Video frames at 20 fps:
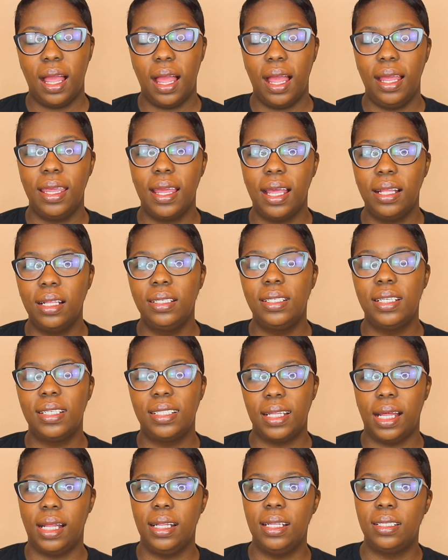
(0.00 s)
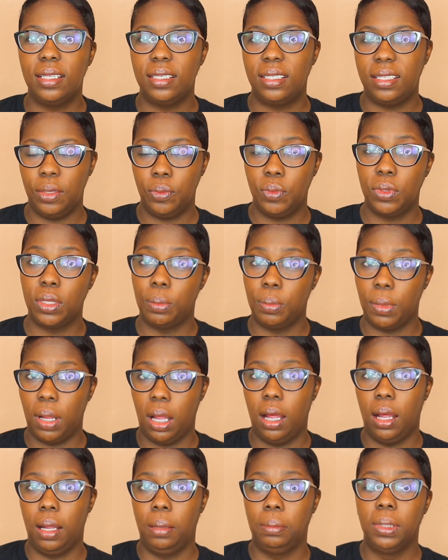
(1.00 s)
Iyanla decided to sit with the
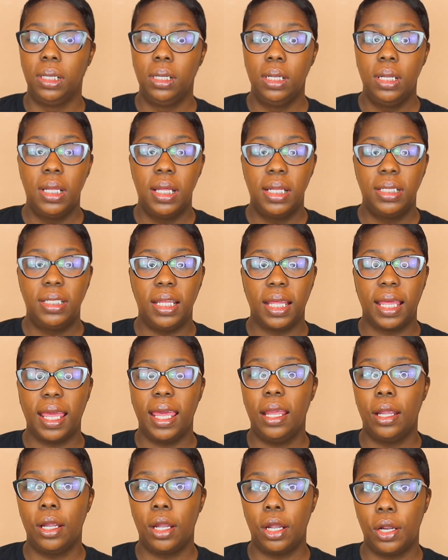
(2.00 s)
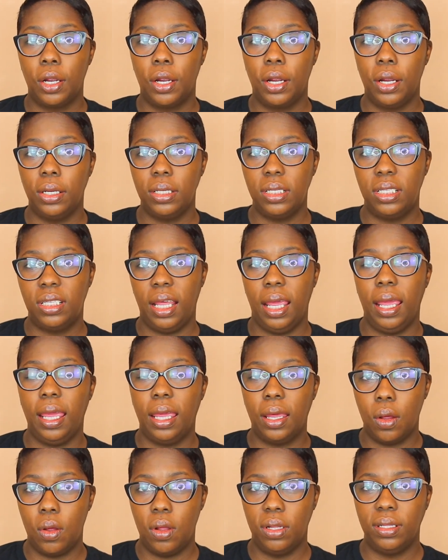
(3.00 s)
mom to get her
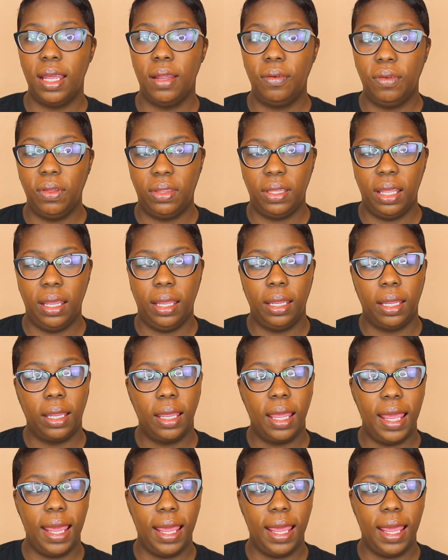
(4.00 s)
take on everything.